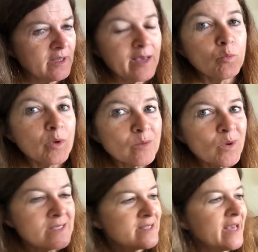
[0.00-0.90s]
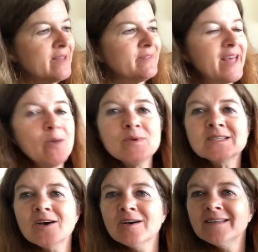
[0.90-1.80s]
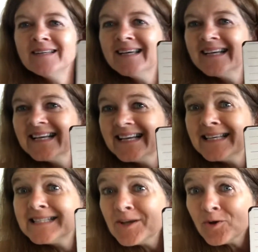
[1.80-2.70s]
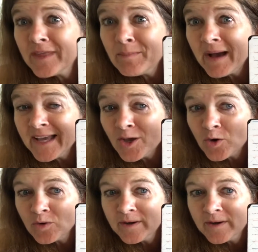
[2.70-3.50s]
When was that? That was on Cinco de Mayo.